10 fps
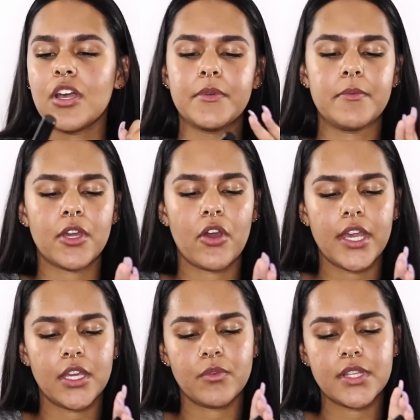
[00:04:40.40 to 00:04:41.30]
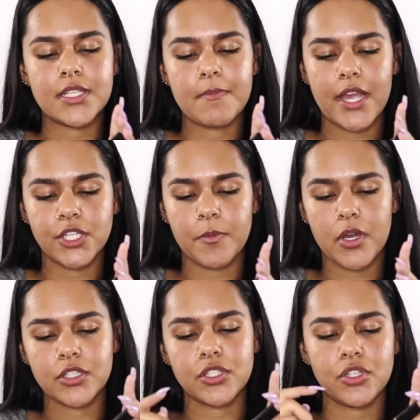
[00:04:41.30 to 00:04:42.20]
So I'm going to be going in with the
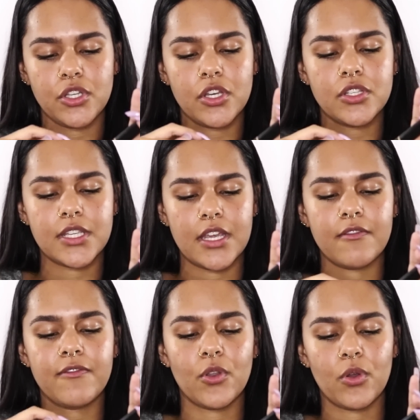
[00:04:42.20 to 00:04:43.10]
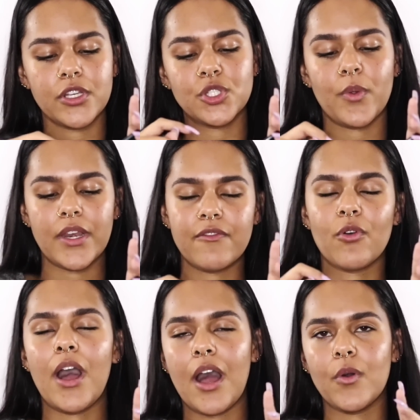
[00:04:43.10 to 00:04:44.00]
Smashbox Studio Skin Flawless
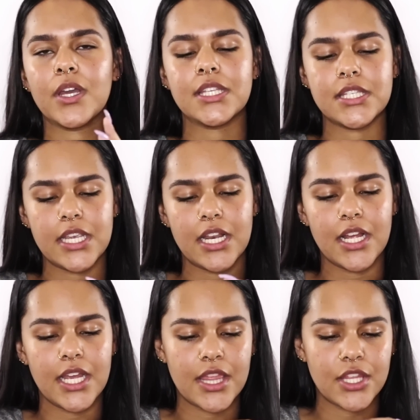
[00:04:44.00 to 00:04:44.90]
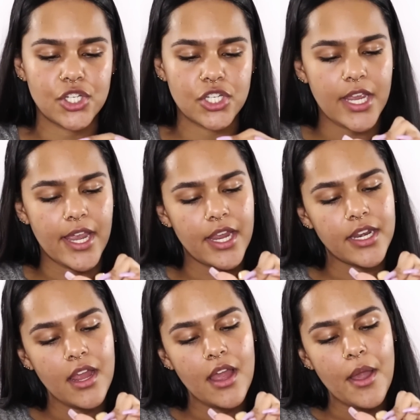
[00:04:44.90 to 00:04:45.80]
24-Hour Concealer in the
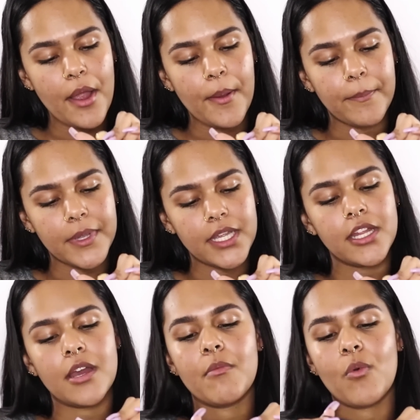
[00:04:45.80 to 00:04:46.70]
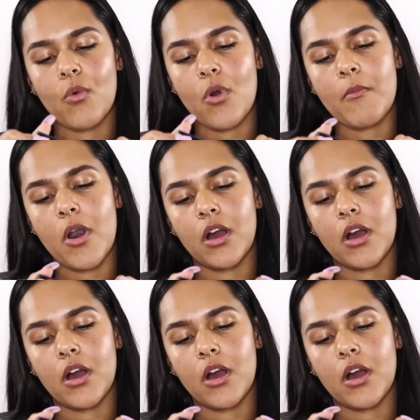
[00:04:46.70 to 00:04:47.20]
shade Medium Warm